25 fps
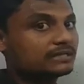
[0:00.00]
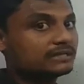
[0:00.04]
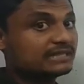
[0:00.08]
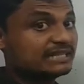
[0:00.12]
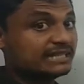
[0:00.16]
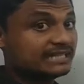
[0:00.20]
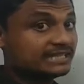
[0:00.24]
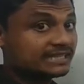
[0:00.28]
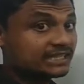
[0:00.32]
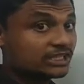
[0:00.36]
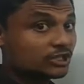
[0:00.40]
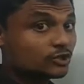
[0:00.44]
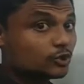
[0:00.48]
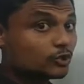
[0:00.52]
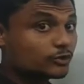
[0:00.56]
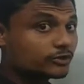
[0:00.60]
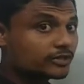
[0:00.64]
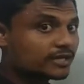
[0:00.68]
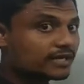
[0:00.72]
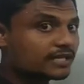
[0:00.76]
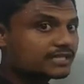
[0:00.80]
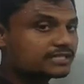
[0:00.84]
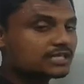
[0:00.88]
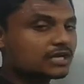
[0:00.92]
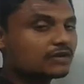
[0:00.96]
in the
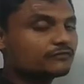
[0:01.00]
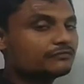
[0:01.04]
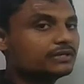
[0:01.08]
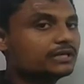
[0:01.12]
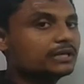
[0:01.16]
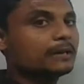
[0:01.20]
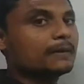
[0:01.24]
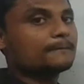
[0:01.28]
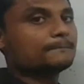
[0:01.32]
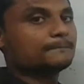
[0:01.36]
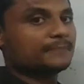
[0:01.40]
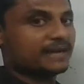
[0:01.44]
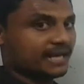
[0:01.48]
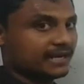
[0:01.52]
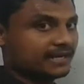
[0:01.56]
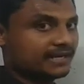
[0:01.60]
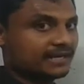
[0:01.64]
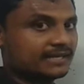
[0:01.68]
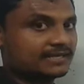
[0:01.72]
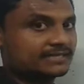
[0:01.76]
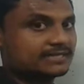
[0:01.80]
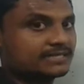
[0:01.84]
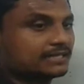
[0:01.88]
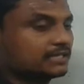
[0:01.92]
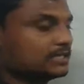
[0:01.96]
uterus of the
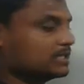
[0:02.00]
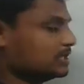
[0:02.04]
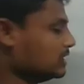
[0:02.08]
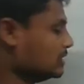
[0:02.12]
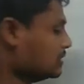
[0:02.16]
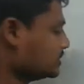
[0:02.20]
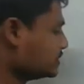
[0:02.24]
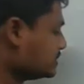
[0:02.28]
pregnancy.